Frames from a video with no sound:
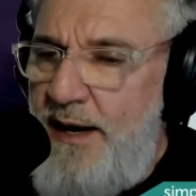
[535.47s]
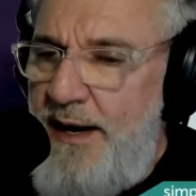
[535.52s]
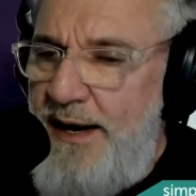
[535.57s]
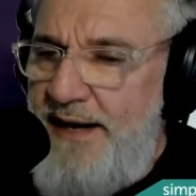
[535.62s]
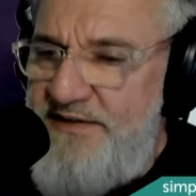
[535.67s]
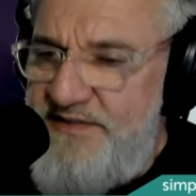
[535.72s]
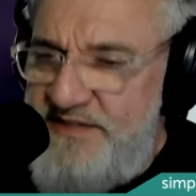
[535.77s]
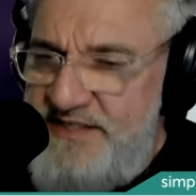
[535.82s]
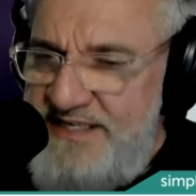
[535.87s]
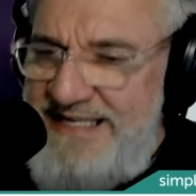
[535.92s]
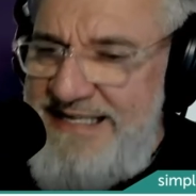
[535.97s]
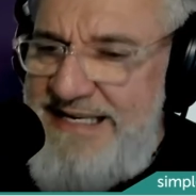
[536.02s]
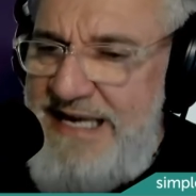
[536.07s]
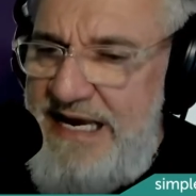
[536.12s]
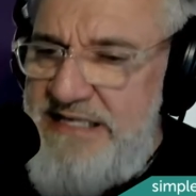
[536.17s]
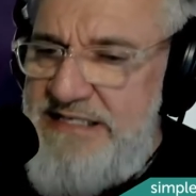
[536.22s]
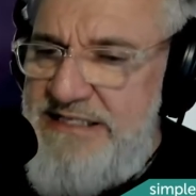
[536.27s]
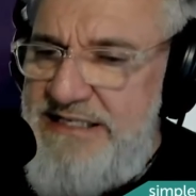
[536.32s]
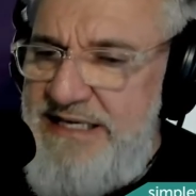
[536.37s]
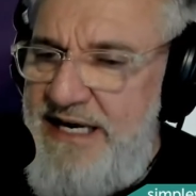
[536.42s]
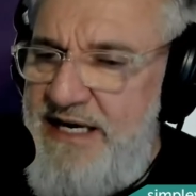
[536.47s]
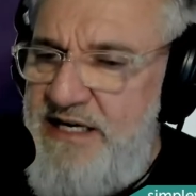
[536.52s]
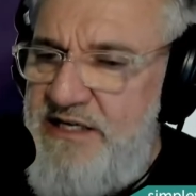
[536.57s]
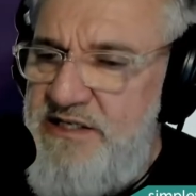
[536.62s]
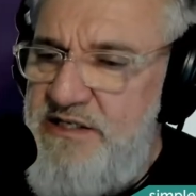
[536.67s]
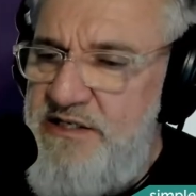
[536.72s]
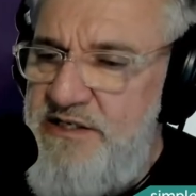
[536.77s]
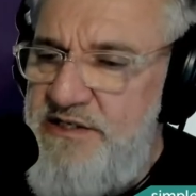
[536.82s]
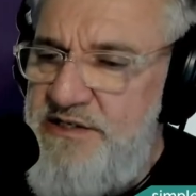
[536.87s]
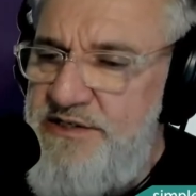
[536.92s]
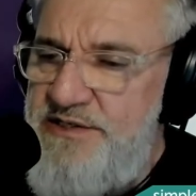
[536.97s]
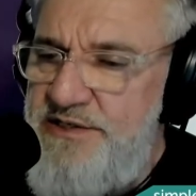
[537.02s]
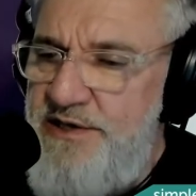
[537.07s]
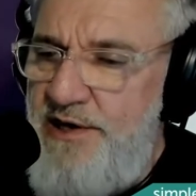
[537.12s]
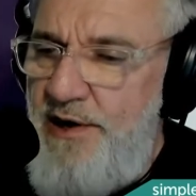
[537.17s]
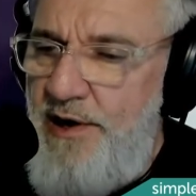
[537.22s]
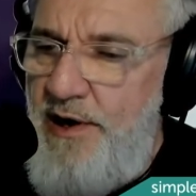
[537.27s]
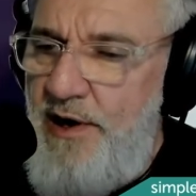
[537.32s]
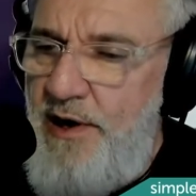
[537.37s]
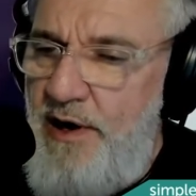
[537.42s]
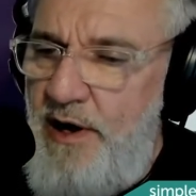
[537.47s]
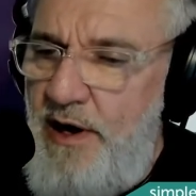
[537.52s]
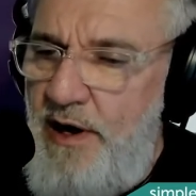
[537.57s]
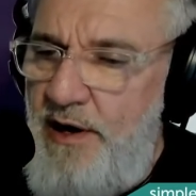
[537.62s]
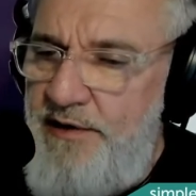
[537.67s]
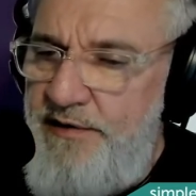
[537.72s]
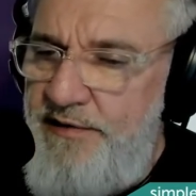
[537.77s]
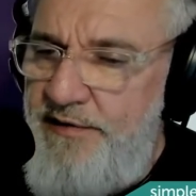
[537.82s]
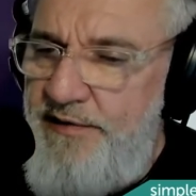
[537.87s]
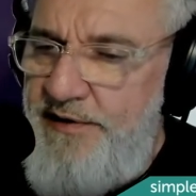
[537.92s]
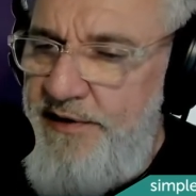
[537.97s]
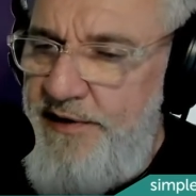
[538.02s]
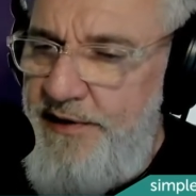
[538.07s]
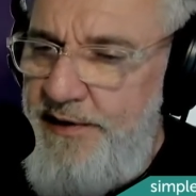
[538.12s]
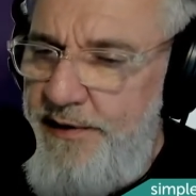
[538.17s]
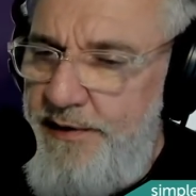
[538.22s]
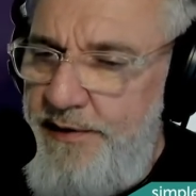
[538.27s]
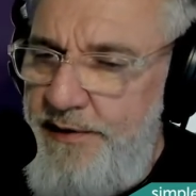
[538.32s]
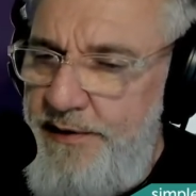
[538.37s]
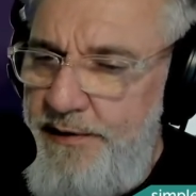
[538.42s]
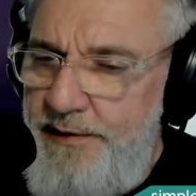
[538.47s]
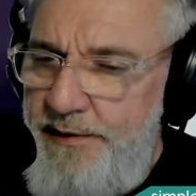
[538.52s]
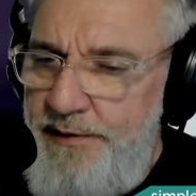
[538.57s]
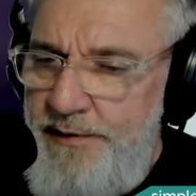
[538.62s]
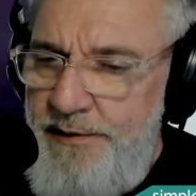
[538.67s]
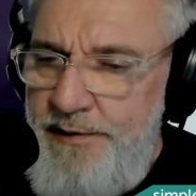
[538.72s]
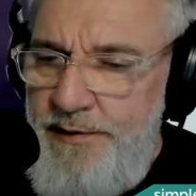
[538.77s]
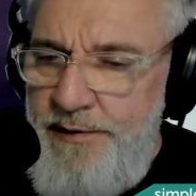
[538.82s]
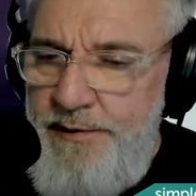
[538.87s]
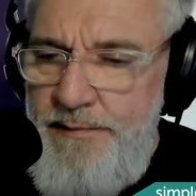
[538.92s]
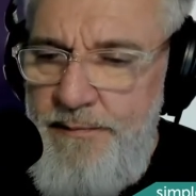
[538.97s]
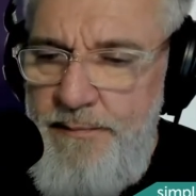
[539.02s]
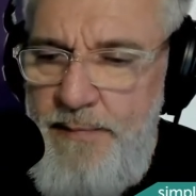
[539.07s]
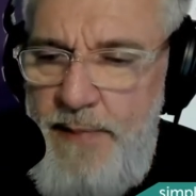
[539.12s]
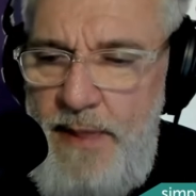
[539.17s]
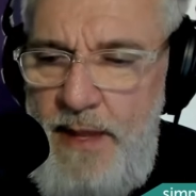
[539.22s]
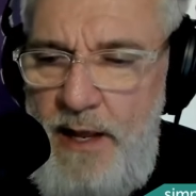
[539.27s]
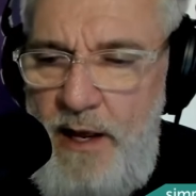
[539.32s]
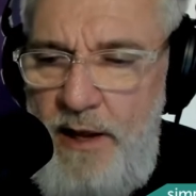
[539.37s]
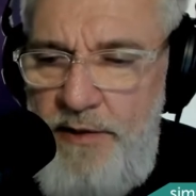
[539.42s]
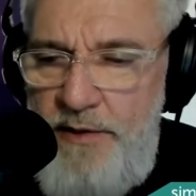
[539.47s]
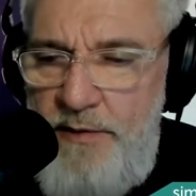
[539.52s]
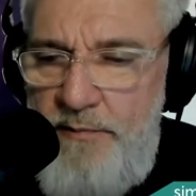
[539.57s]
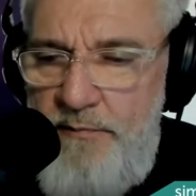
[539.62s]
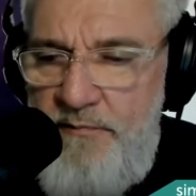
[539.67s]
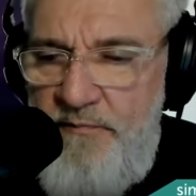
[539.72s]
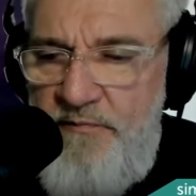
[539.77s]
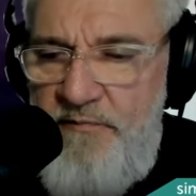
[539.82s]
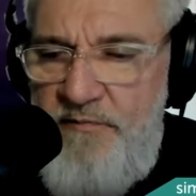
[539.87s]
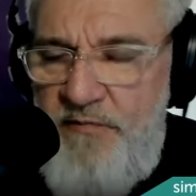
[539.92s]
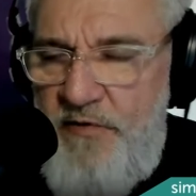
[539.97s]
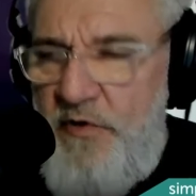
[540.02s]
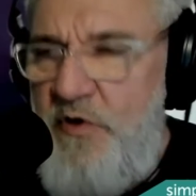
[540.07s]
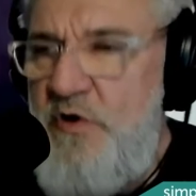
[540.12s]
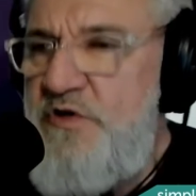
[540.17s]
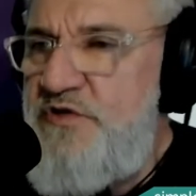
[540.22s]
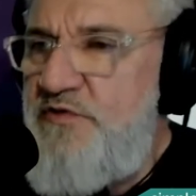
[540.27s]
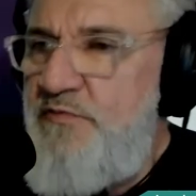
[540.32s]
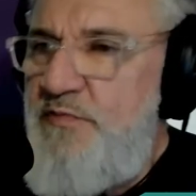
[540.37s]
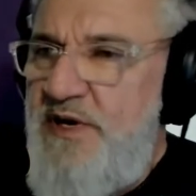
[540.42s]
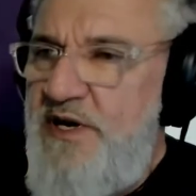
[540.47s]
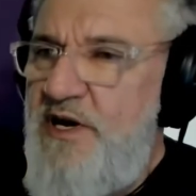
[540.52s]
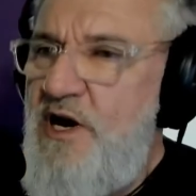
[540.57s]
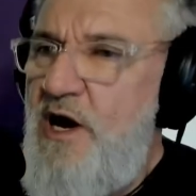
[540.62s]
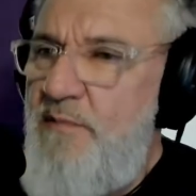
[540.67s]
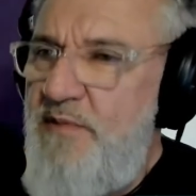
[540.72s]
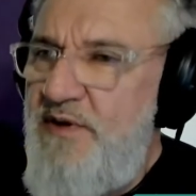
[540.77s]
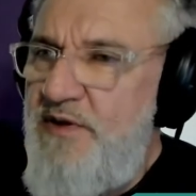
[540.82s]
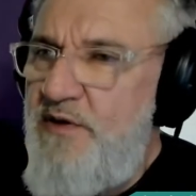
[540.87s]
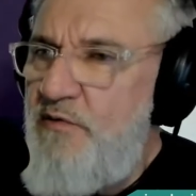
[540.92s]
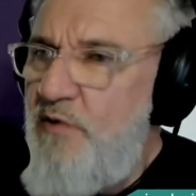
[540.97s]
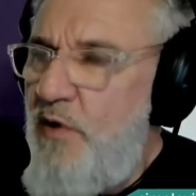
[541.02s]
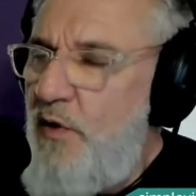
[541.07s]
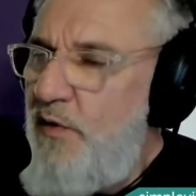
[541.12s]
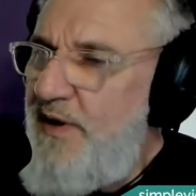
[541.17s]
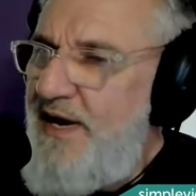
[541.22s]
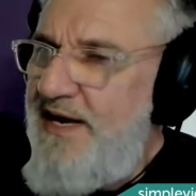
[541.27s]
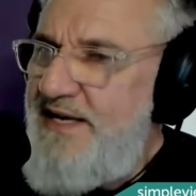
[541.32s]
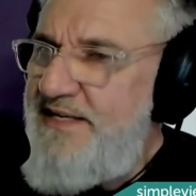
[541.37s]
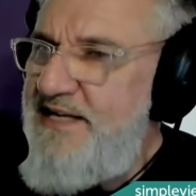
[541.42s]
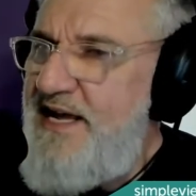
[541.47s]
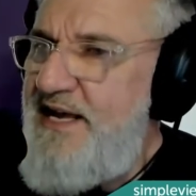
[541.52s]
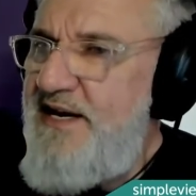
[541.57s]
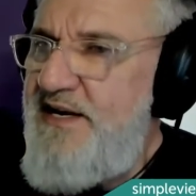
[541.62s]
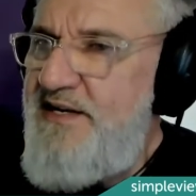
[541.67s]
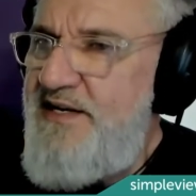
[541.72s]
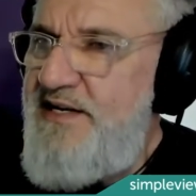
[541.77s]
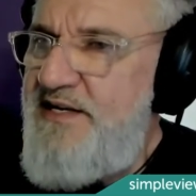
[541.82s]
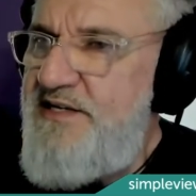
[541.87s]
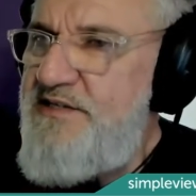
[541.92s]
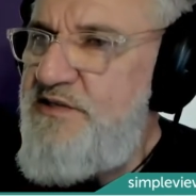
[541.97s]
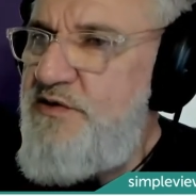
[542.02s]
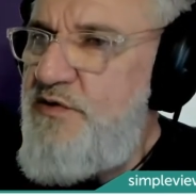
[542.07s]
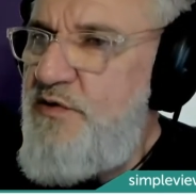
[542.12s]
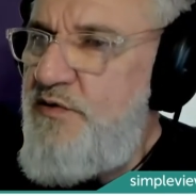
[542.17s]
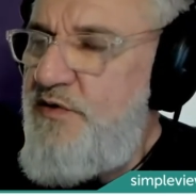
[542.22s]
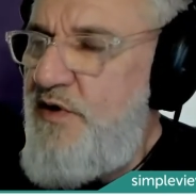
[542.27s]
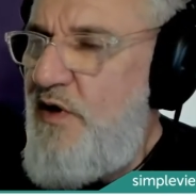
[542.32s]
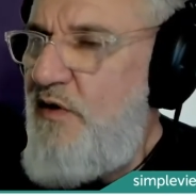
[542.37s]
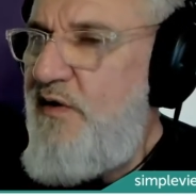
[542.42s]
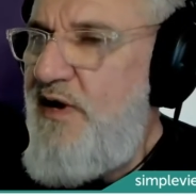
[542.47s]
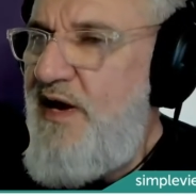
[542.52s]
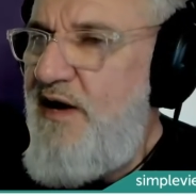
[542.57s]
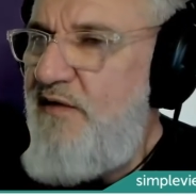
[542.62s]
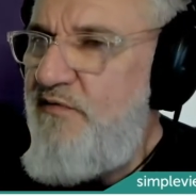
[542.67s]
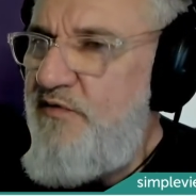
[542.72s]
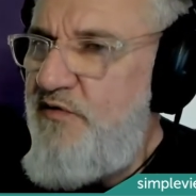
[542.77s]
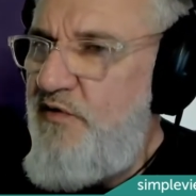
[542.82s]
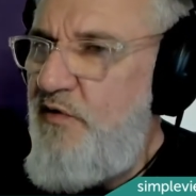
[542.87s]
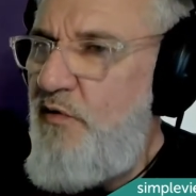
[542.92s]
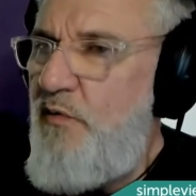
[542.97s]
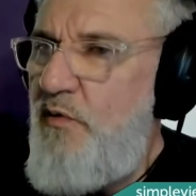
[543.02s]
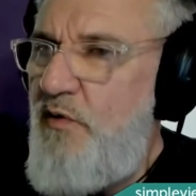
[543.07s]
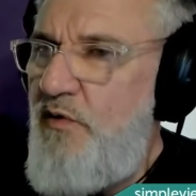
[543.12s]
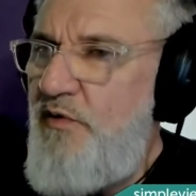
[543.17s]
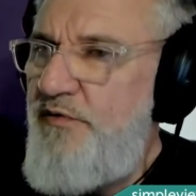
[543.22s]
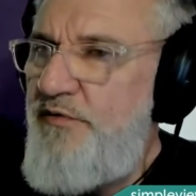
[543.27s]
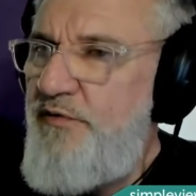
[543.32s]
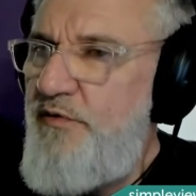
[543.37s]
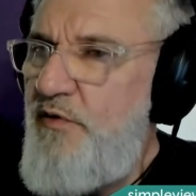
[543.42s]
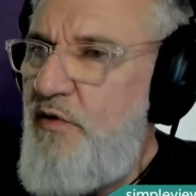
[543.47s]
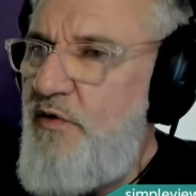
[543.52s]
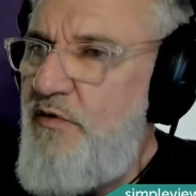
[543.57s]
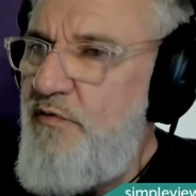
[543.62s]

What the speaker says: I see destinations on the verge of becoming their own identities who don't have tools or